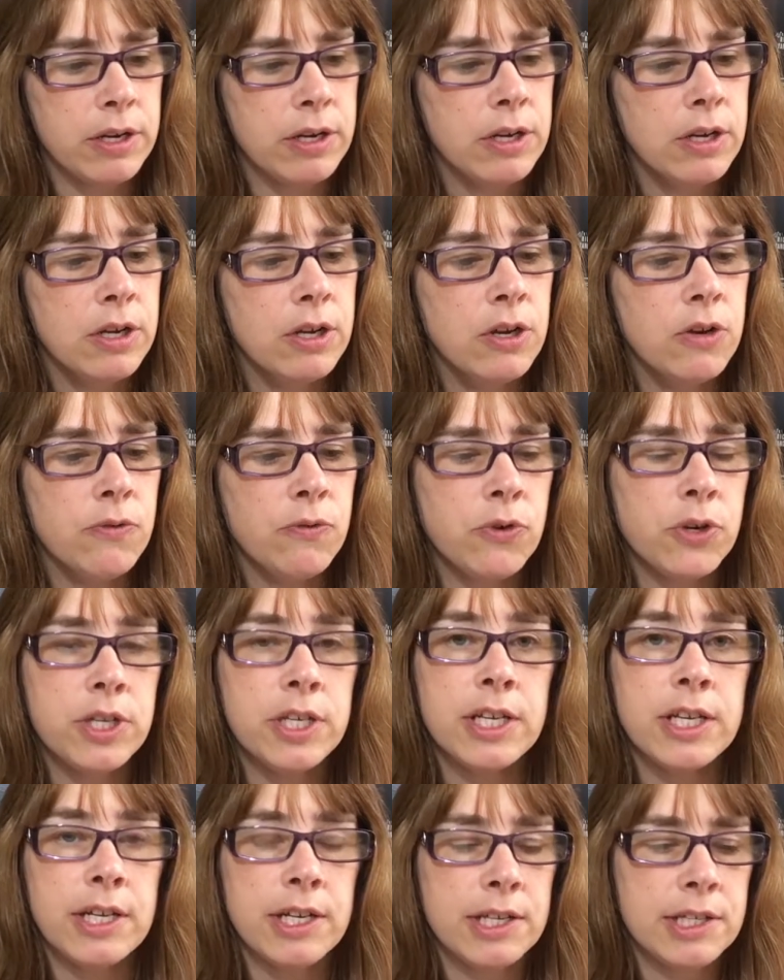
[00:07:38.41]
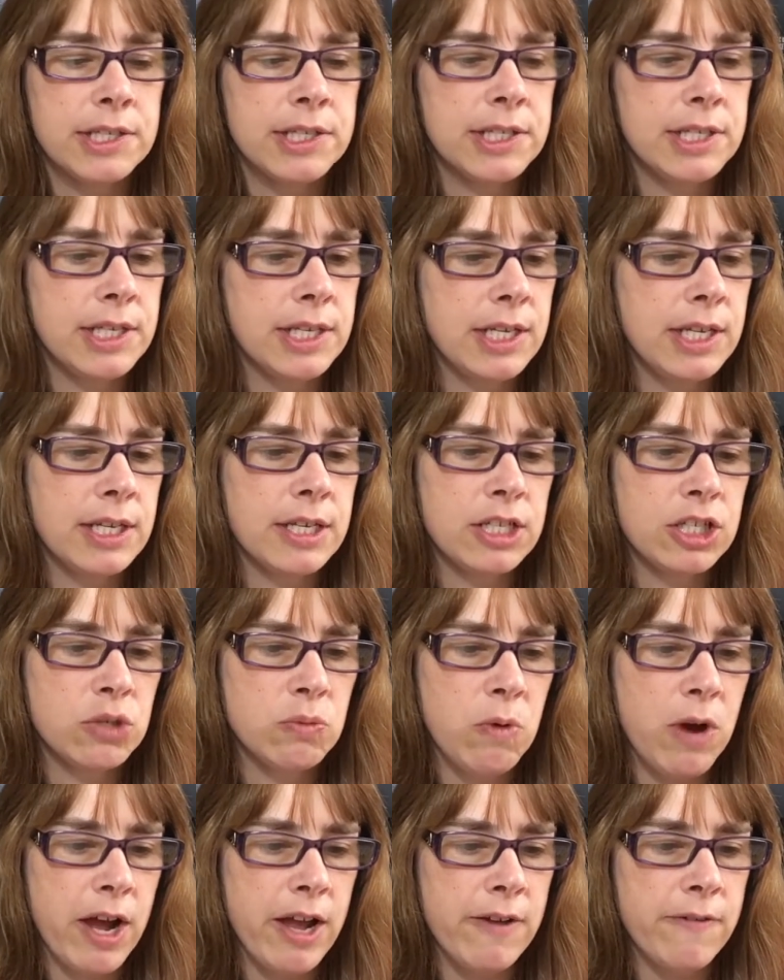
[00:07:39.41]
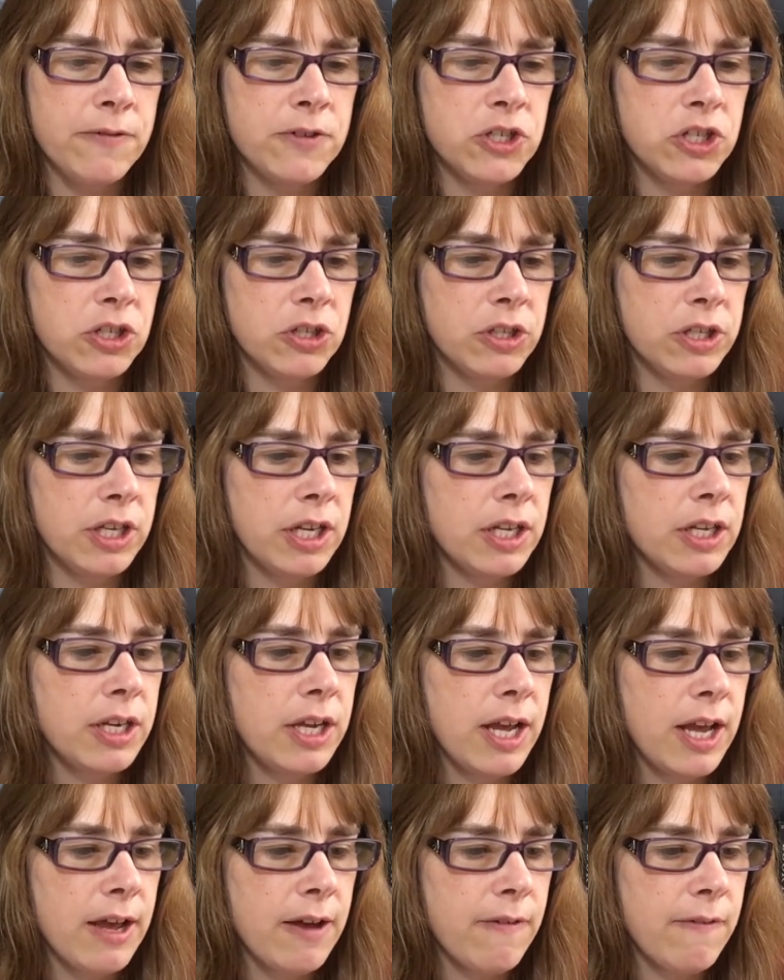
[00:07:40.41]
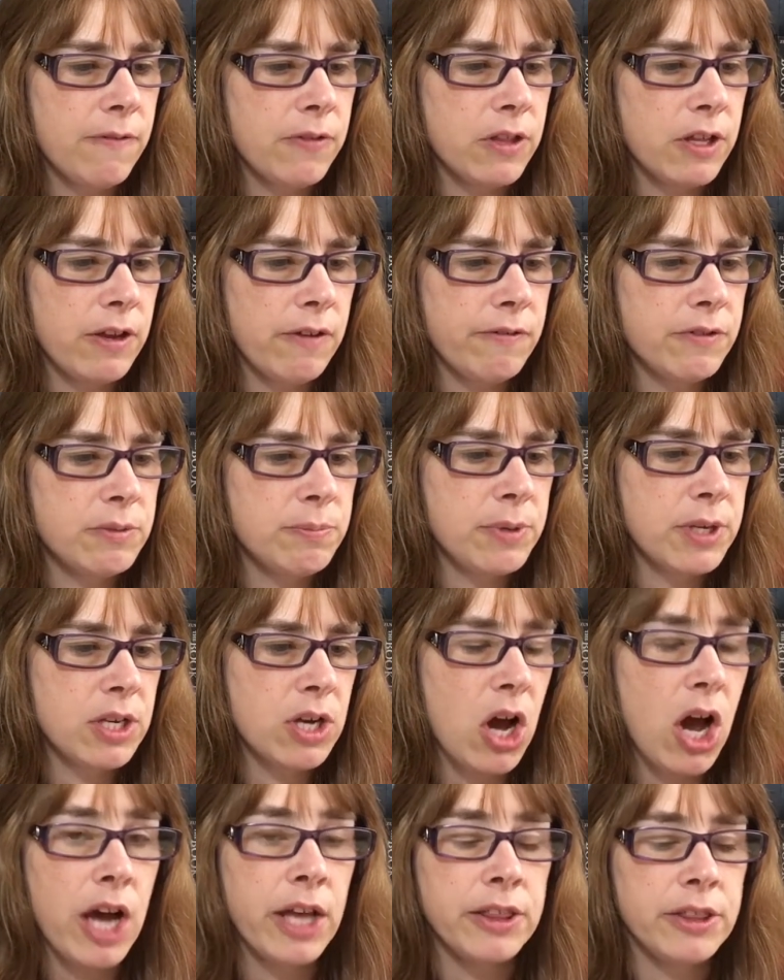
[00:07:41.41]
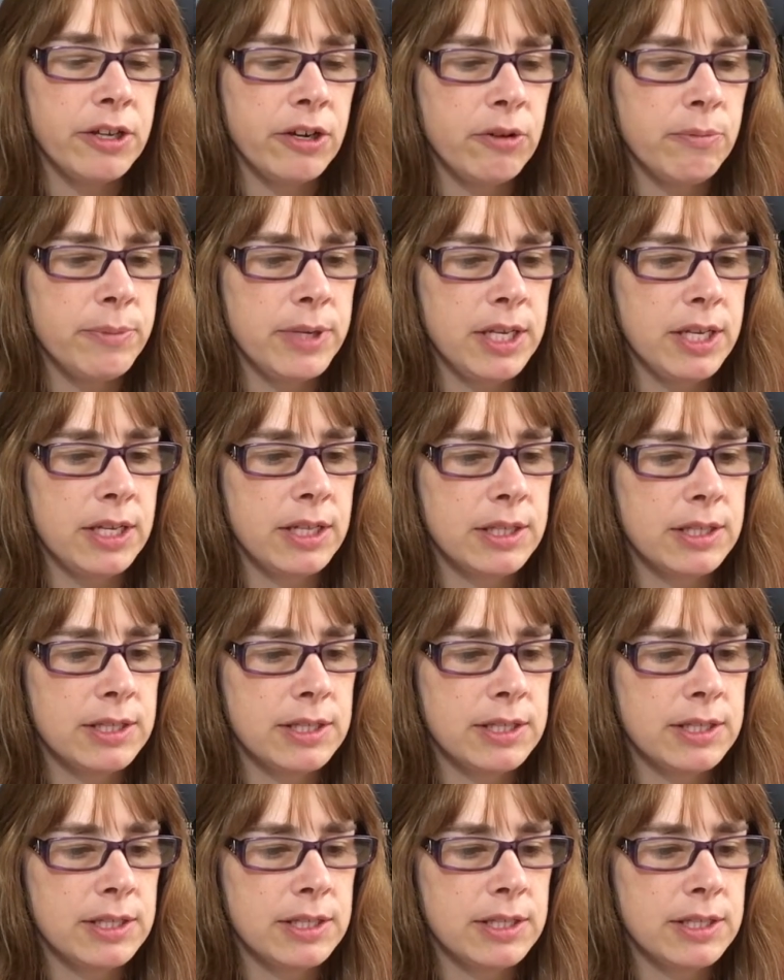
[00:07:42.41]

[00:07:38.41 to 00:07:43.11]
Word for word: For years, he and his wife, Jillian, have lived beyond their means.